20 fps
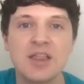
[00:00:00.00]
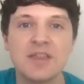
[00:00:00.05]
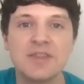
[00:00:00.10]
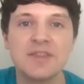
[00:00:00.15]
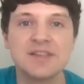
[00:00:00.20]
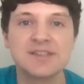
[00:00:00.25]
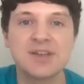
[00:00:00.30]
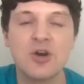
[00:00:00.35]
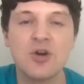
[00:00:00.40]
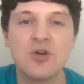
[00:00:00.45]
And
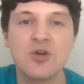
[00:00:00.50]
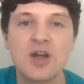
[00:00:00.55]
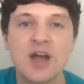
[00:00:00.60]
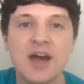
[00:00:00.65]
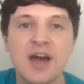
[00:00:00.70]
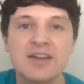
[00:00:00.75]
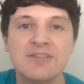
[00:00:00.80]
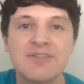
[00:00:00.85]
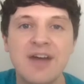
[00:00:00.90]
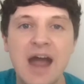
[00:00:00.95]
this whole
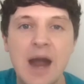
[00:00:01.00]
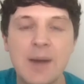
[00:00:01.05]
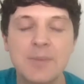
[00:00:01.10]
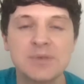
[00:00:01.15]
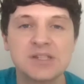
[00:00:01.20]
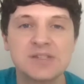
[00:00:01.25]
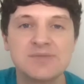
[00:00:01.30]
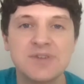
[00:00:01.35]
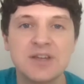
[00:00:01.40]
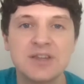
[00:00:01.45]
kind of
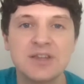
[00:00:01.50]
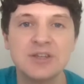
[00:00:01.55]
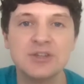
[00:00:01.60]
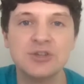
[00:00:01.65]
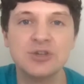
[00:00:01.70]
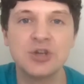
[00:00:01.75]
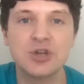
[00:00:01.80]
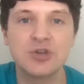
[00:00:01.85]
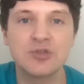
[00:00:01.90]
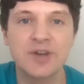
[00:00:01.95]
atmosphere that
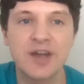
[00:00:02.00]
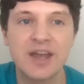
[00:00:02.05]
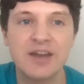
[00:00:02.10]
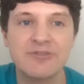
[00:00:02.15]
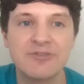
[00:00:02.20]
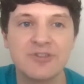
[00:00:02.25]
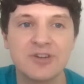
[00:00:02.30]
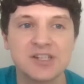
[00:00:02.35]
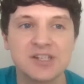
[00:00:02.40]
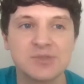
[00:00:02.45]
you created
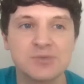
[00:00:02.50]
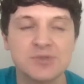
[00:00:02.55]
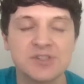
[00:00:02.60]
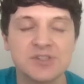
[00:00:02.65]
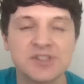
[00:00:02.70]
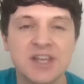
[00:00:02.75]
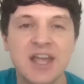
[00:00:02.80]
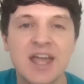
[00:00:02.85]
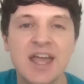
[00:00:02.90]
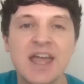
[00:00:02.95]
for us
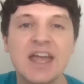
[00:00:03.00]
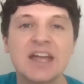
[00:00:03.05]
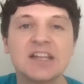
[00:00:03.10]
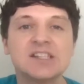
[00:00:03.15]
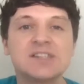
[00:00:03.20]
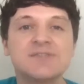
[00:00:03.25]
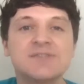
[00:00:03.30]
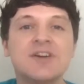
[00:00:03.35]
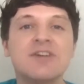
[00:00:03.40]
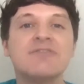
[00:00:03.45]
was, it
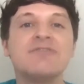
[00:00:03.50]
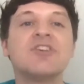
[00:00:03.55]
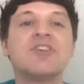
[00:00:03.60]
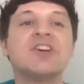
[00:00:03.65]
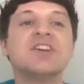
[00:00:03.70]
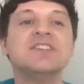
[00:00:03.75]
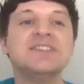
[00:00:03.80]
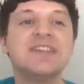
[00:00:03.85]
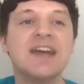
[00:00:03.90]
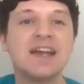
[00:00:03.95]
just felt
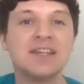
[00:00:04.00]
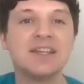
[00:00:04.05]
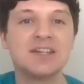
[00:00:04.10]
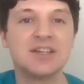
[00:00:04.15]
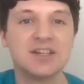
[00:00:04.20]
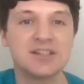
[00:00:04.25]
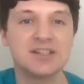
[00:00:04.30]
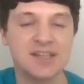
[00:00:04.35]
very delicate.